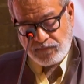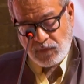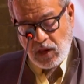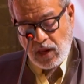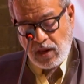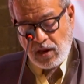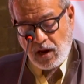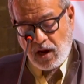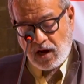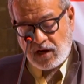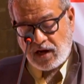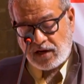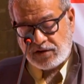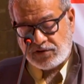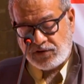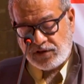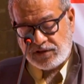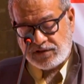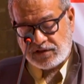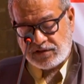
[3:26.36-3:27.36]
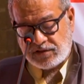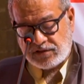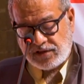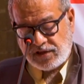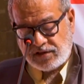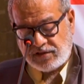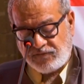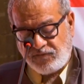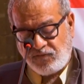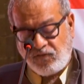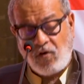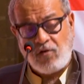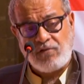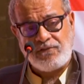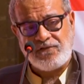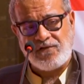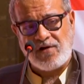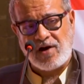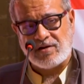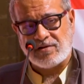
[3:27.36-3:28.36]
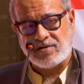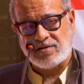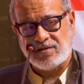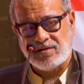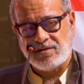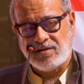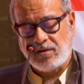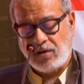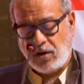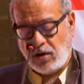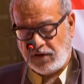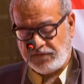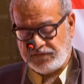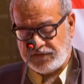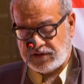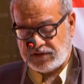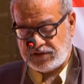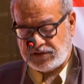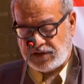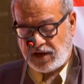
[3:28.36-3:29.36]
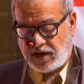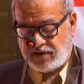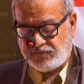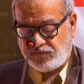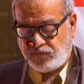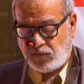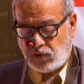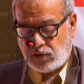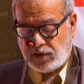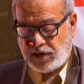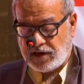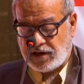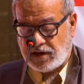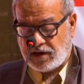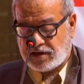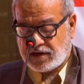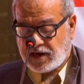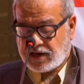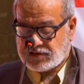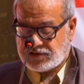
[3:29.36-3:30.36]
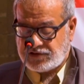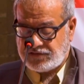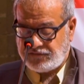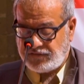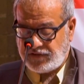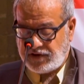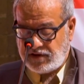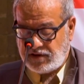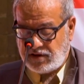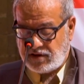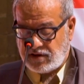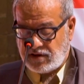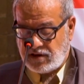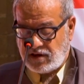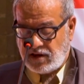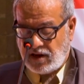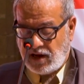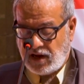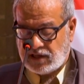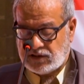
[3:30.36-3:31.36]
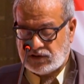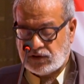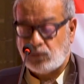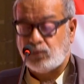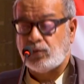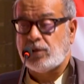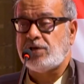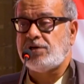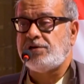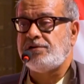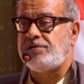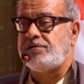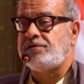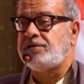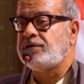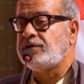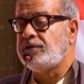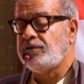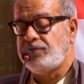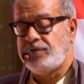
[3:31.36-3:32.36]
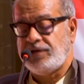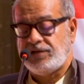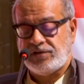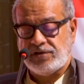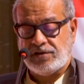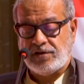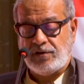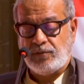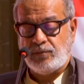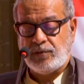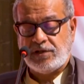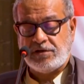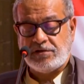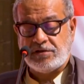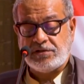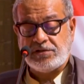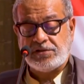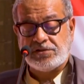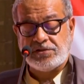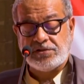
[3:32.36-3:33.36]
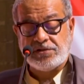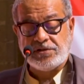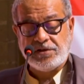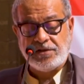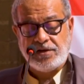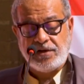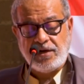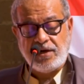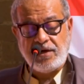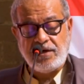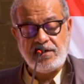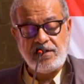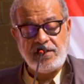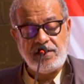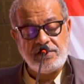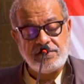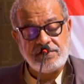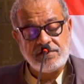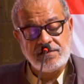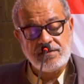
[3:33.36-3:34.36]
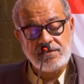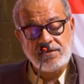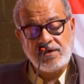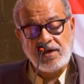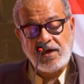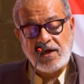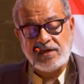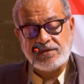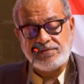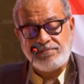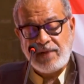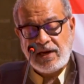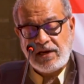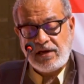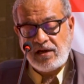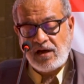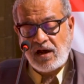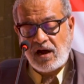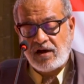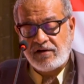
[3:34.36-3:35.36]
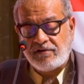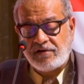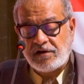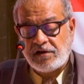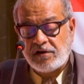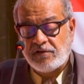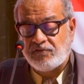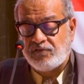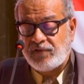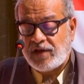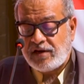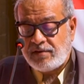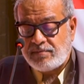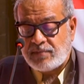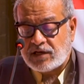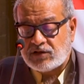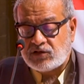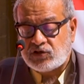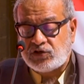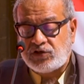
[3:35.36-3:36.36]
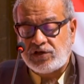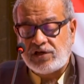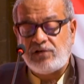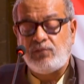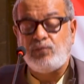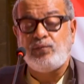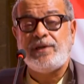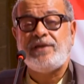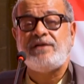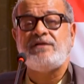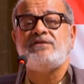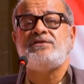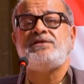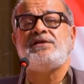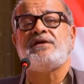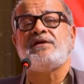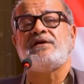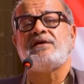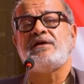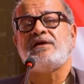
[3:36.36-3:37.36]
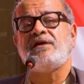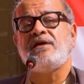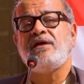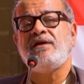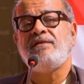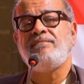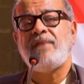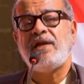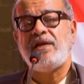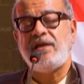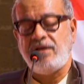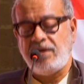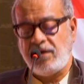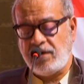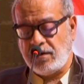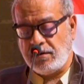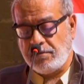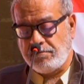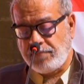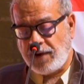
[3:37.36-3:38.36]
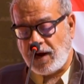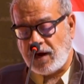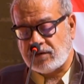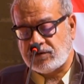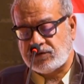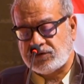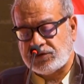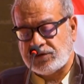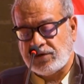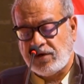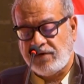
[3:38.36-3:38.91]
a country that is at the forefront of this unfolding catastrophe, as the world recently witnessed. Indeed, as many are very much still witnessing in many parts of the